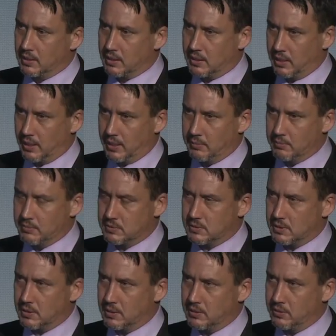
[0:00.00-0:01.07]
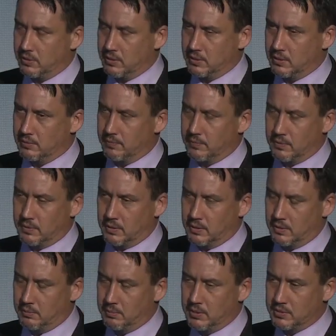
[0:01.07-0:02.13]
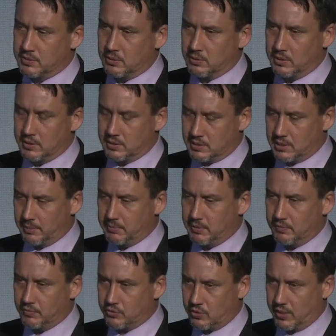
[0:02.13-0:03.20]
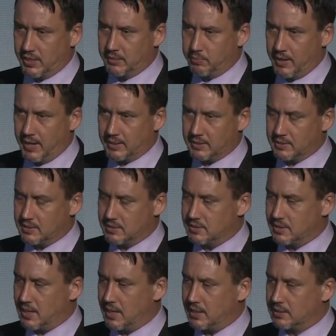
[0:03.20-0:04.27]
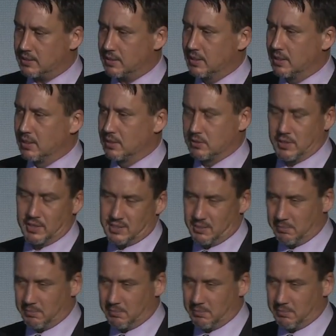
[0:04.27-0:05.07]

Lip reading: claims under the Minnesota Deceptive Trade Practices Act. So that's